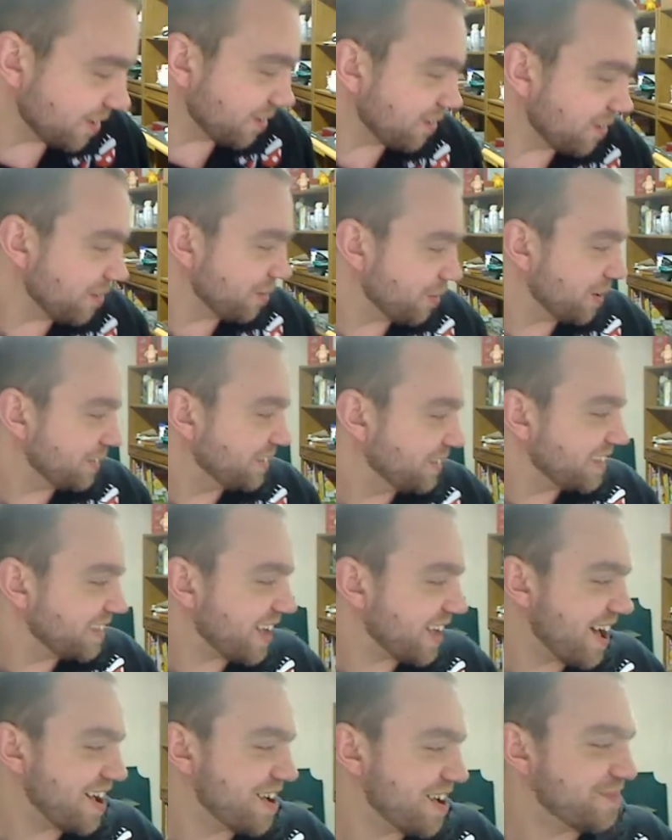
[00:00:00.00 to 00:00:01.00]
one
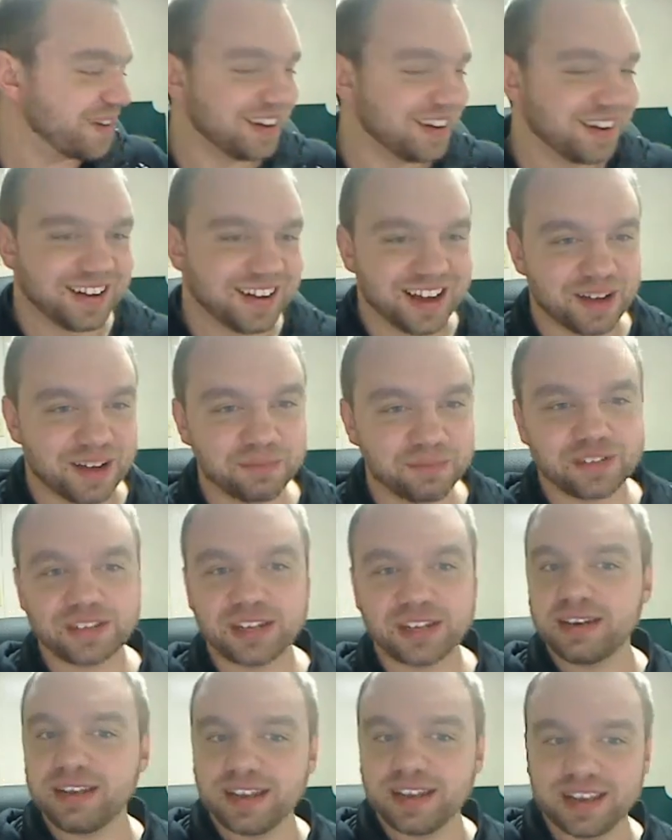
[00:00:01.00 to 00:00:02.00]
time, I'm
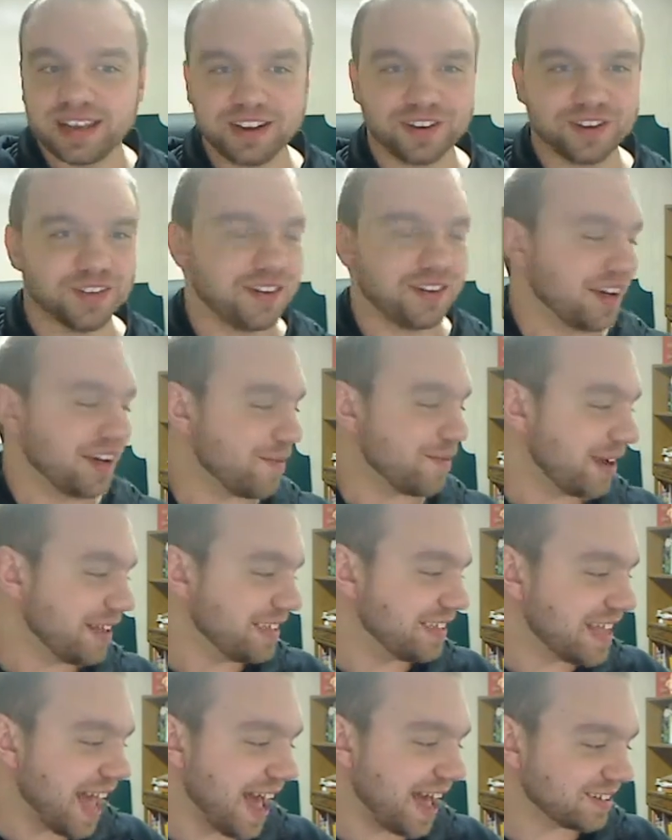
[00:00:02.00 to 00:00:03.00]
sitting here at my
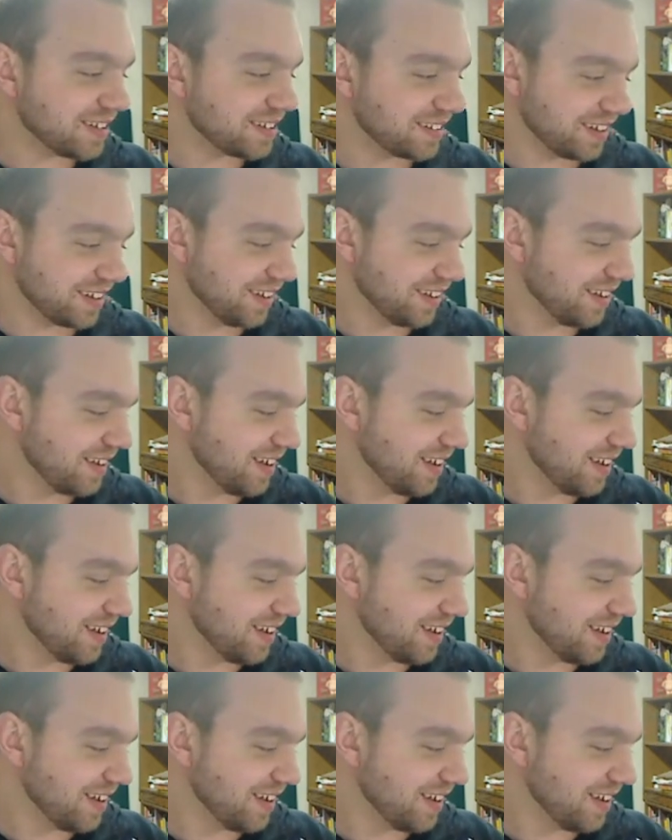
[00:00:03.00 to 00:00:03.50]
desk,